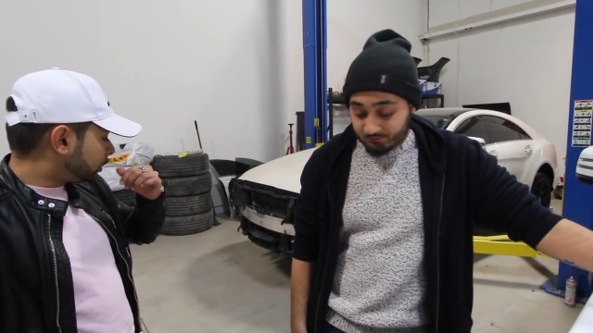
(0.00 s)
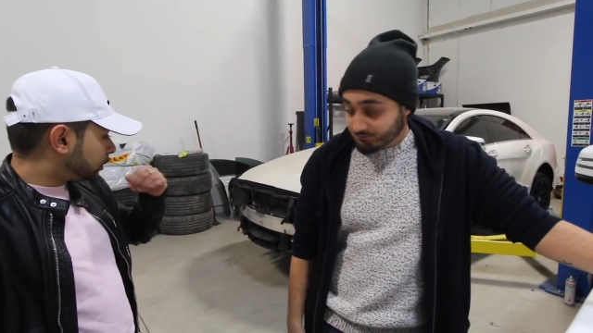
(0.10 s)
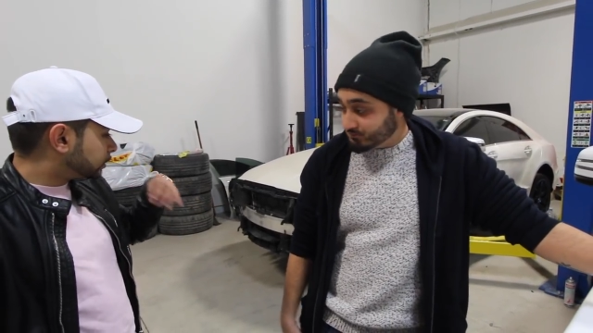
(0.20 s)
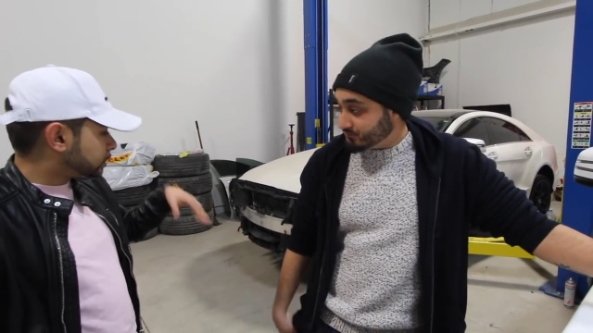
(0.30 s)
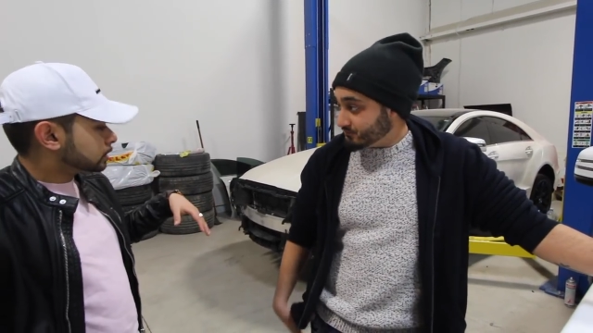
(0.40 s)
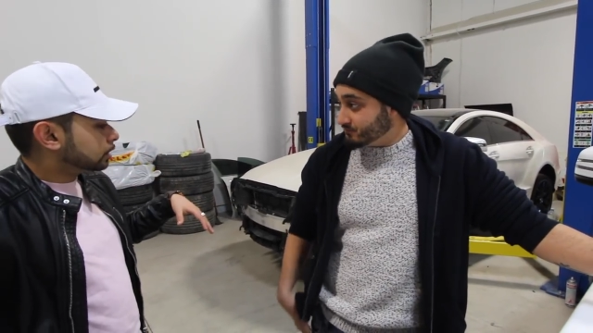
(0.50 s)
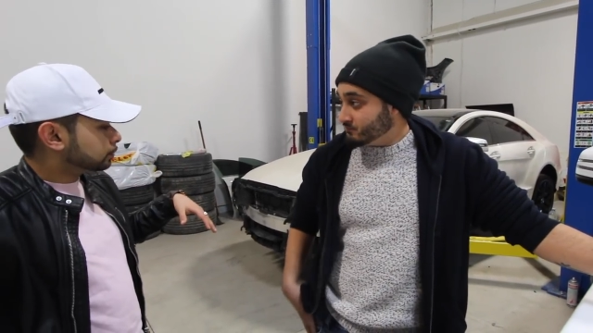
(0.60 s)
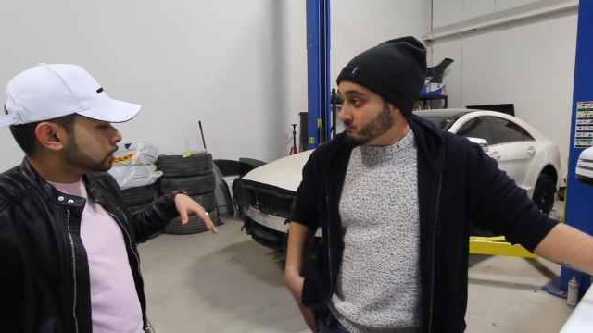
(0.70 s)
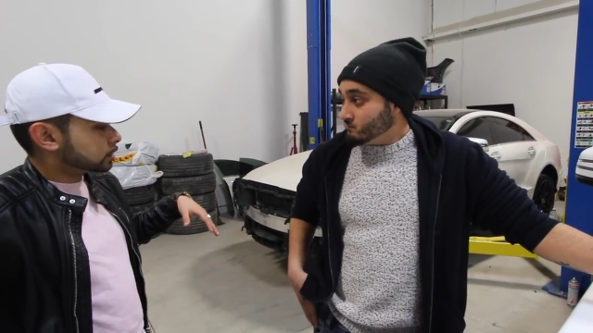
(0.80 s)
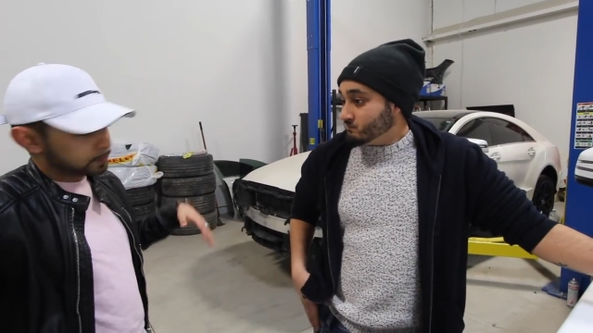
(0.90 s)
Speaker 1: Uh, this
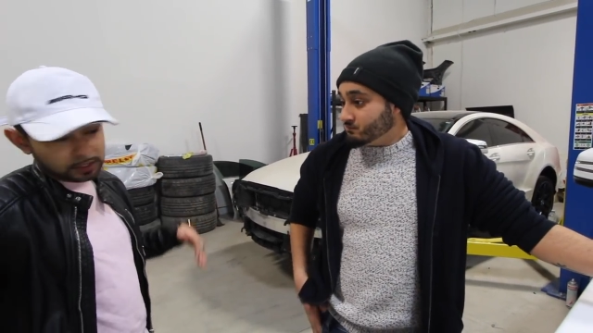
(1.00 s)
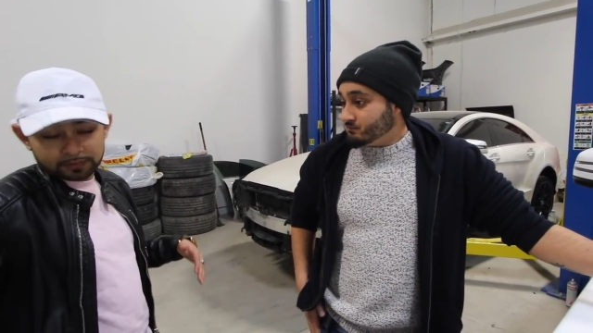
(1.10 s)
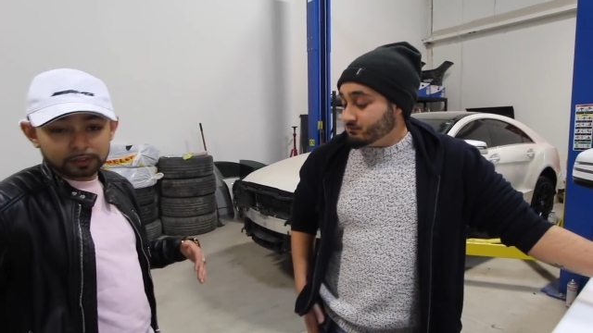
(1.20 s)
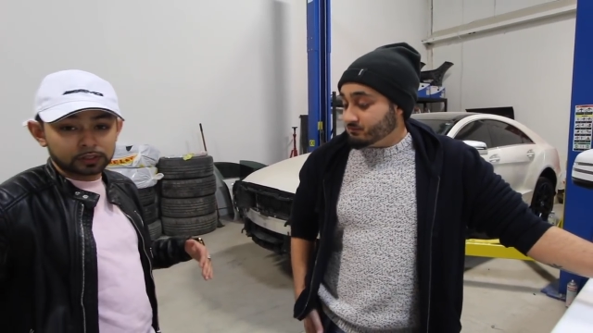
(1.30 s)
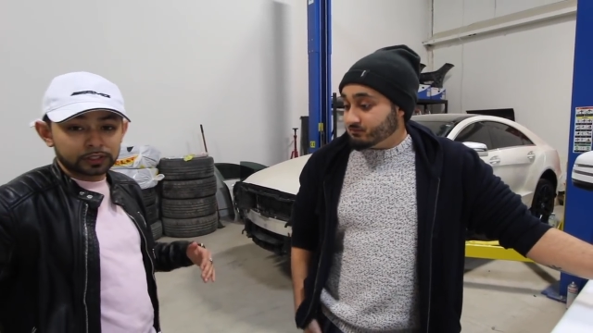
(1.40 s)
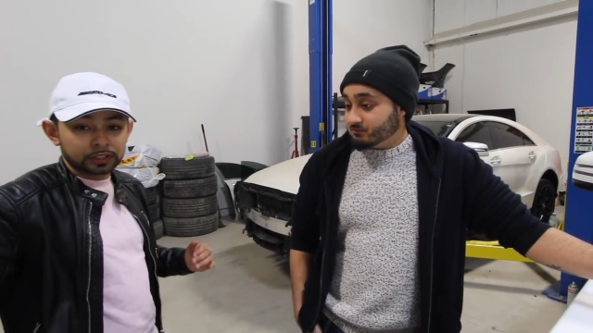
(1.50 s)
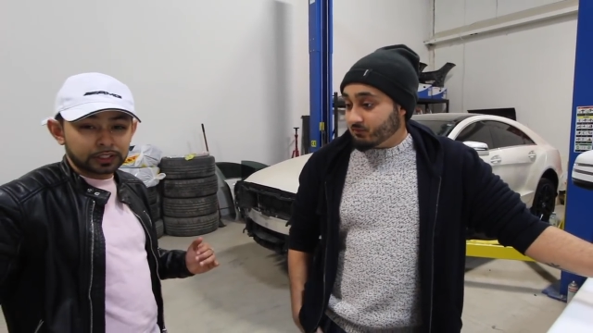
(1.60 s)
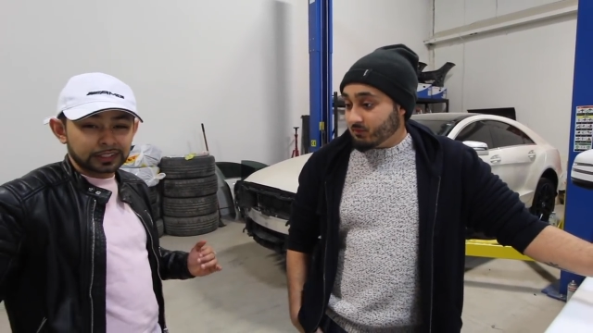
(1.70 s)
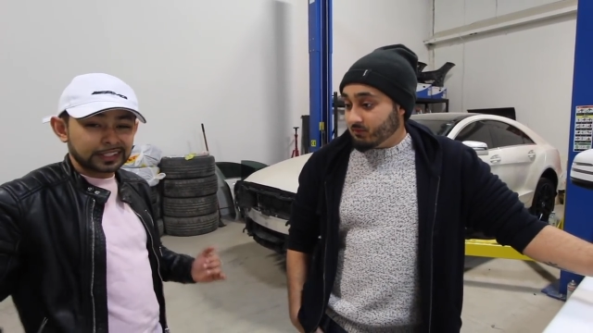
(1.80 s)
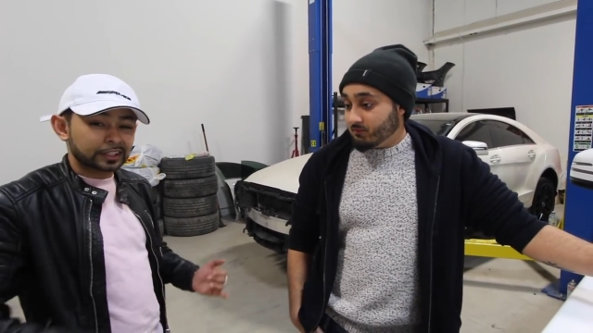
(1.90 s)
company specifically,
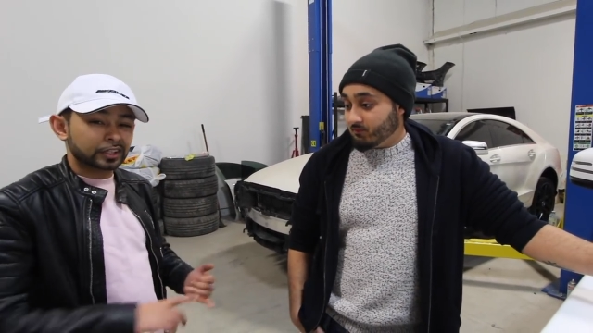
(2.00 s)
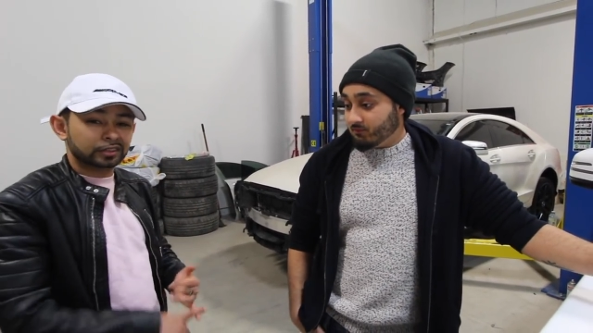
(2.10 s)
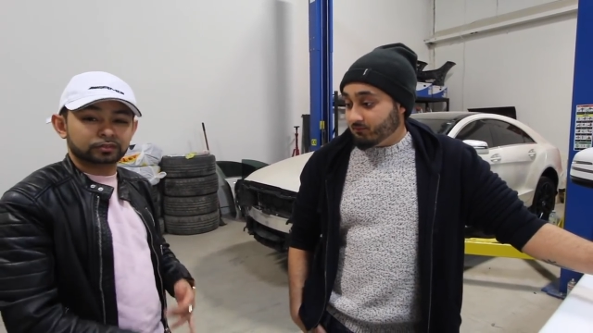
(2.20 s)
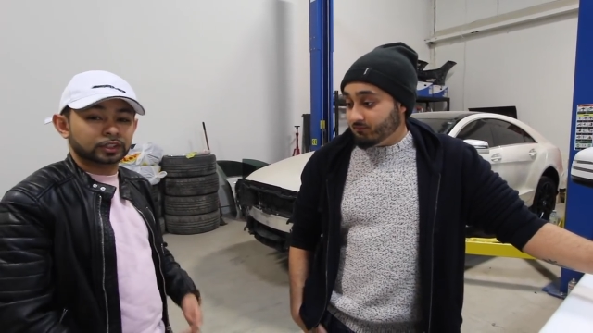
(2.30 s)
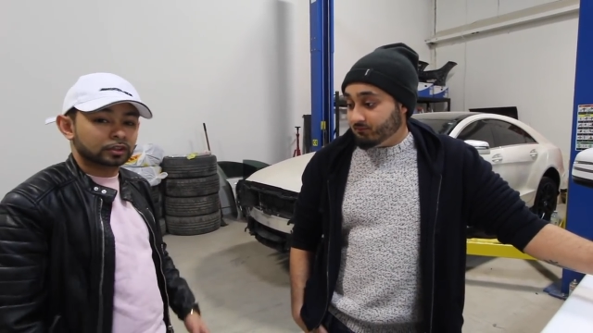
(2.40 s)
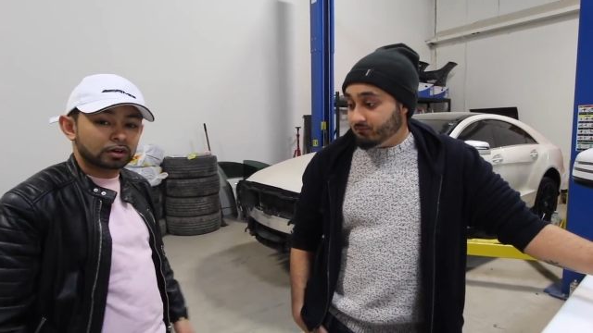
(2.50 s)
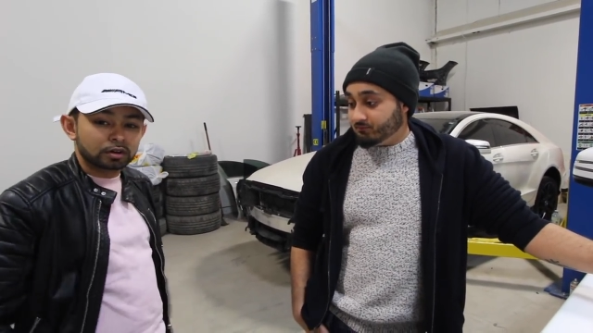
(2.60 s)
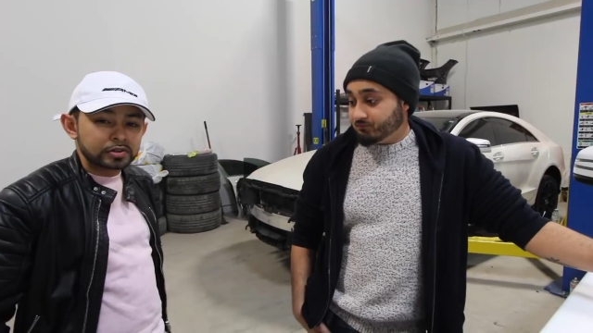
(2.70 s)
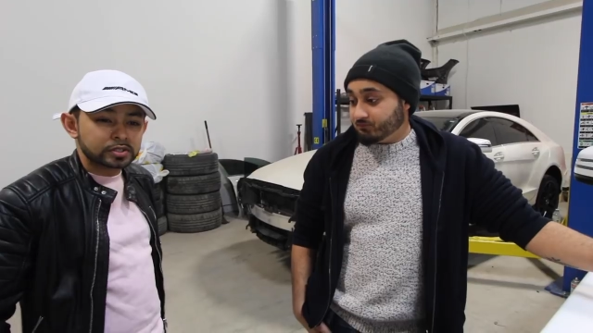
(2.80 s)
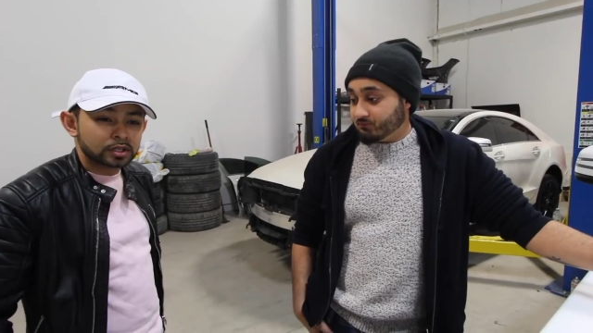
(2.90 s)
they take care of their
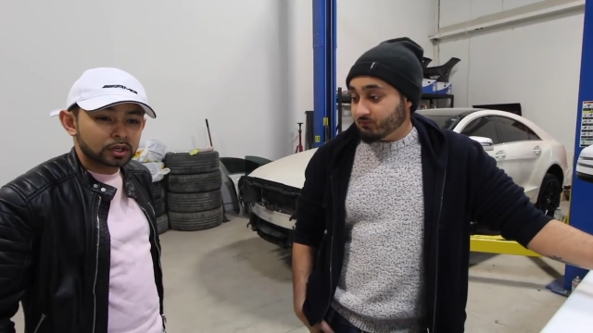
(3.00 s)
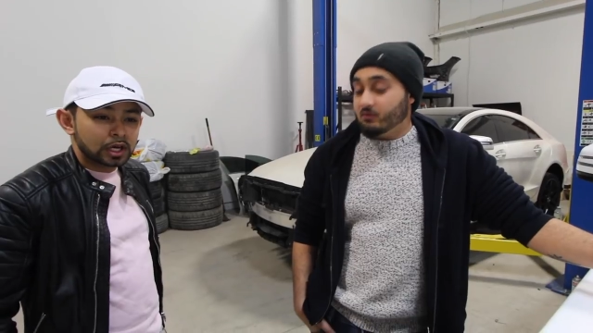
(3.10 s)
cars.